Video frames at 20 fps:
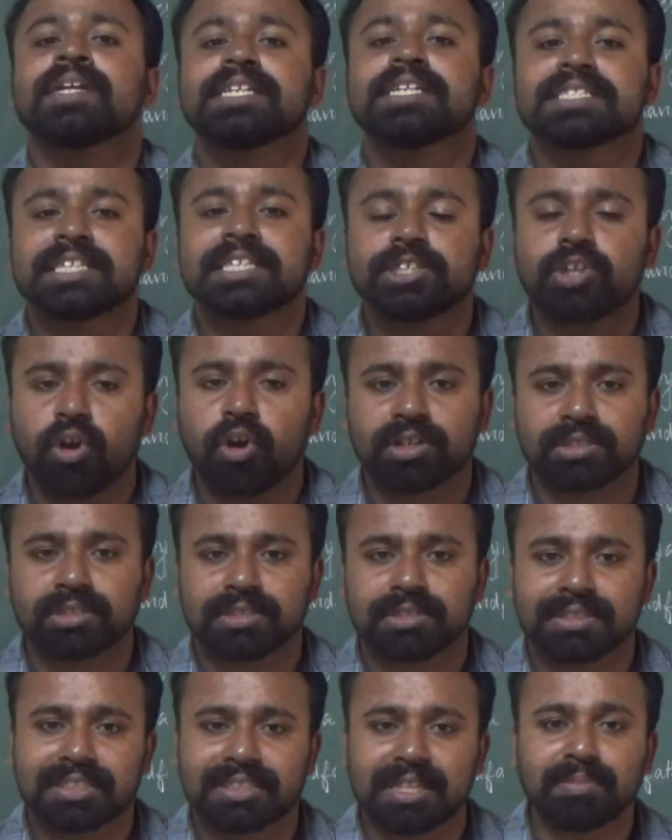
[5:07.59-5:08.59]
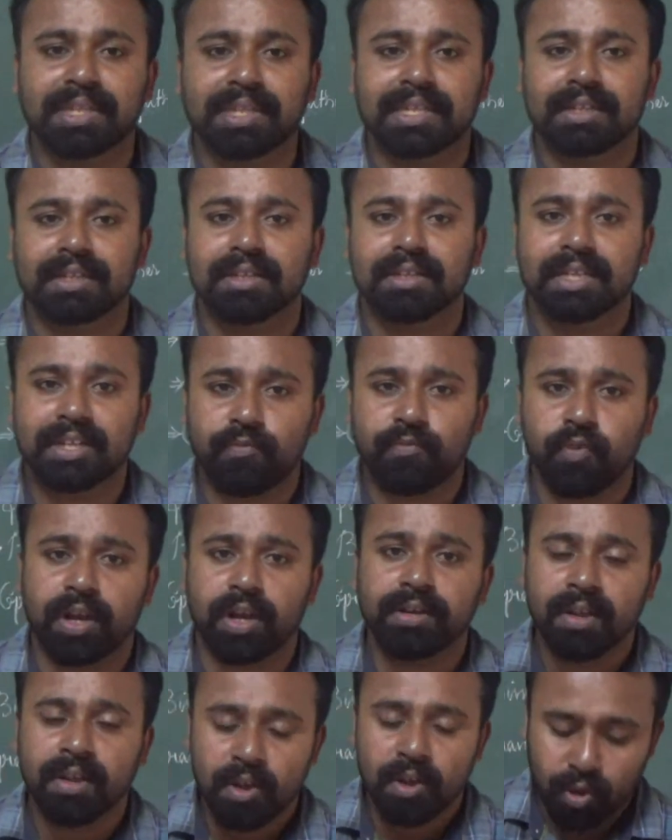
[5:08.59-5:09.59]
She talked something
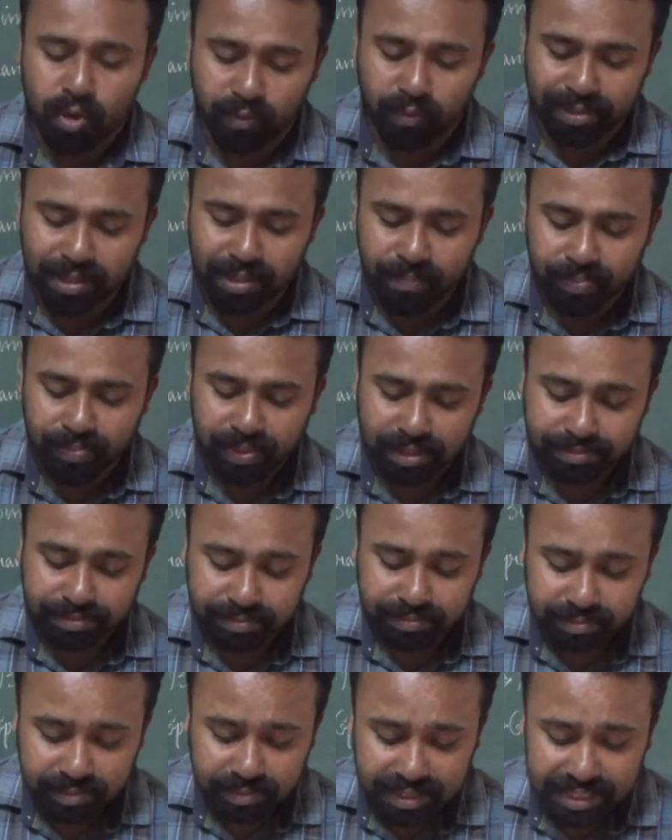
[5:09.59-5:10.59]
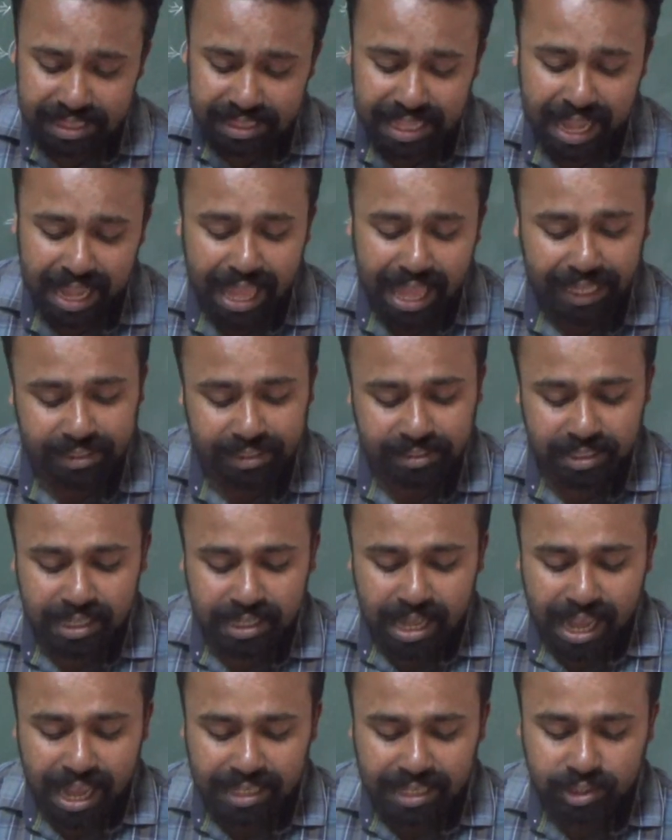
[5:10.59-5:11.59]
different with the aunt
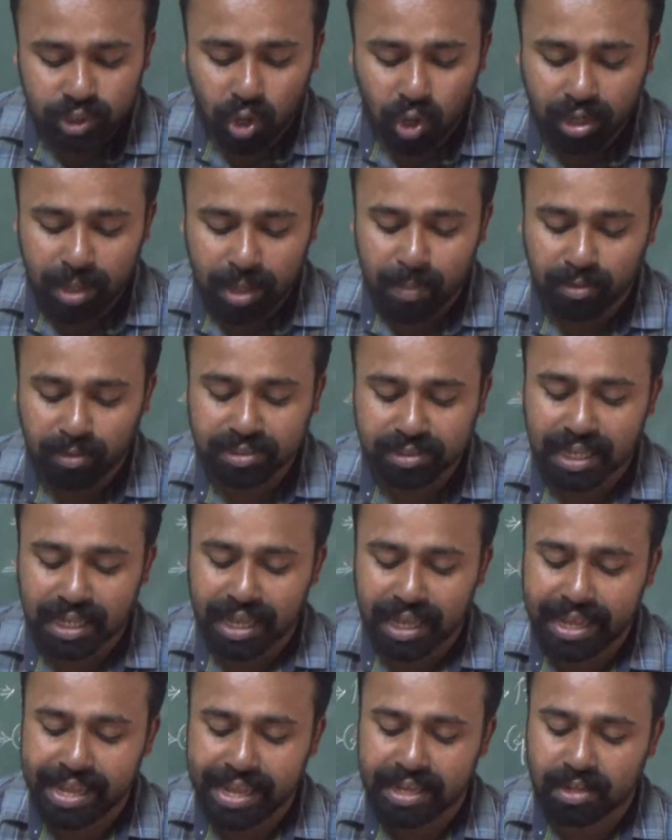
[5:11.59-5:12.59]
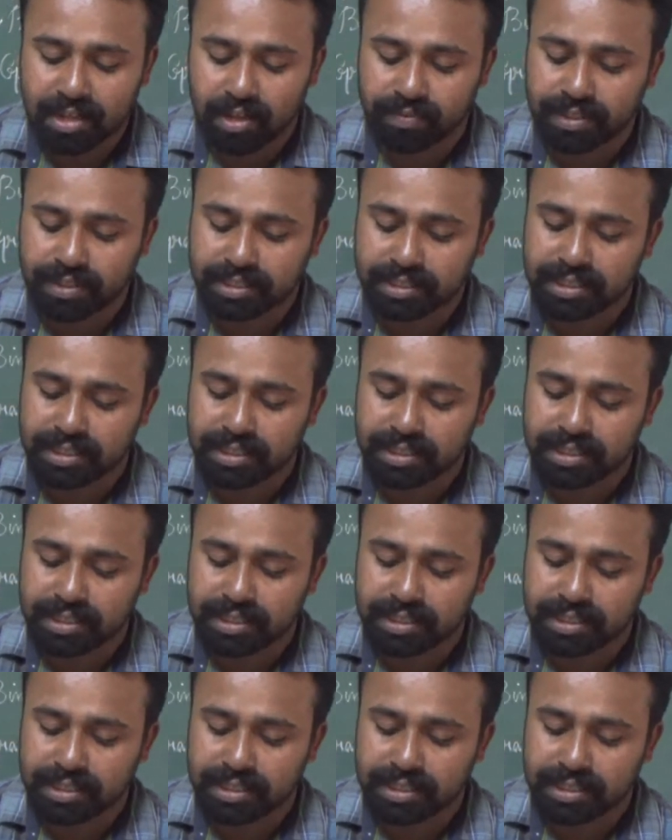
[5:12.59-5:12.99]
and talk about the ache of the